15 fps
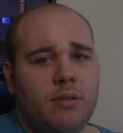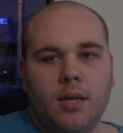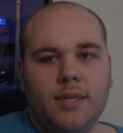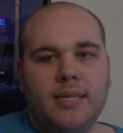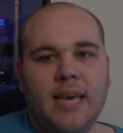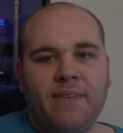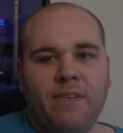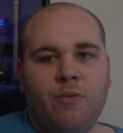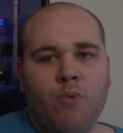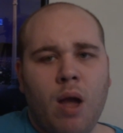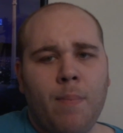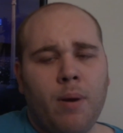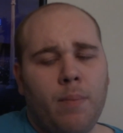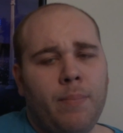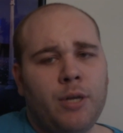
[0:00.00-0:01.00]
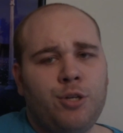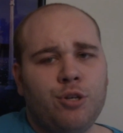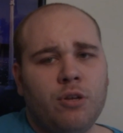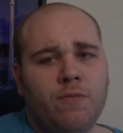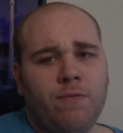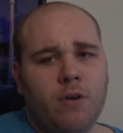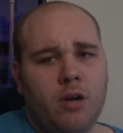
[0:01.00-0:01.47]
David Robert
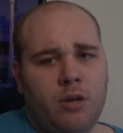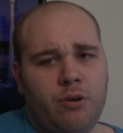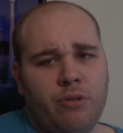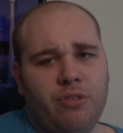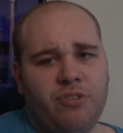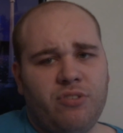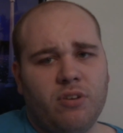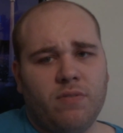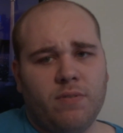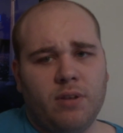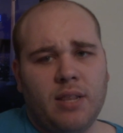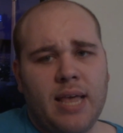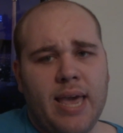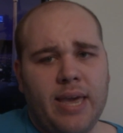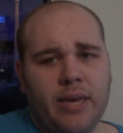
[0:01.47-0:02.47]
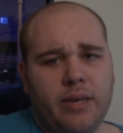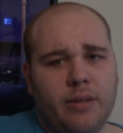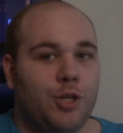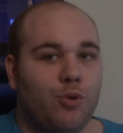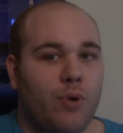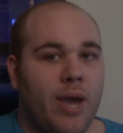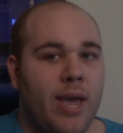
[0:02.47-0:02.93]
Mitchell for Under the Silver
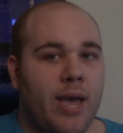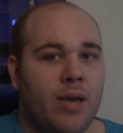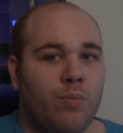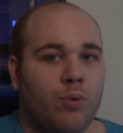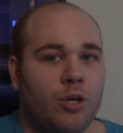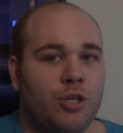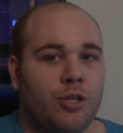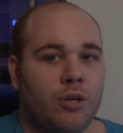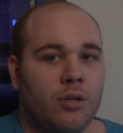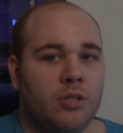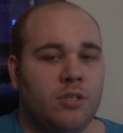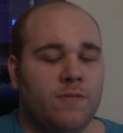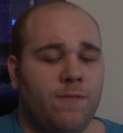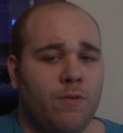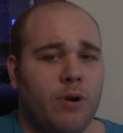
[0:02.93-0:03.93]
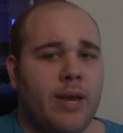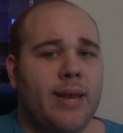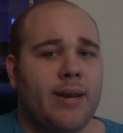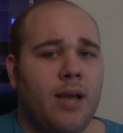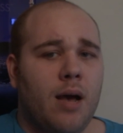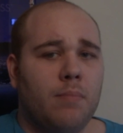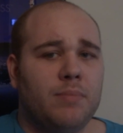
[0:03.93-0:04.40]
Lake, Trey Edward Schultz for
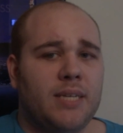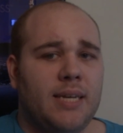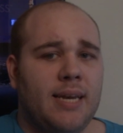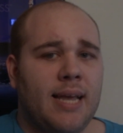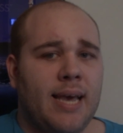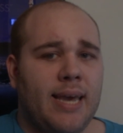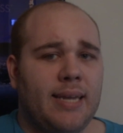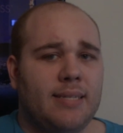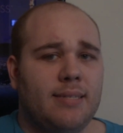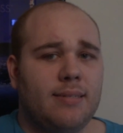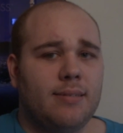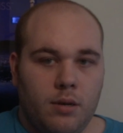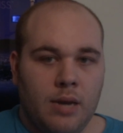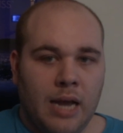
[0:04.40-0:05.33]
It Comes at Night,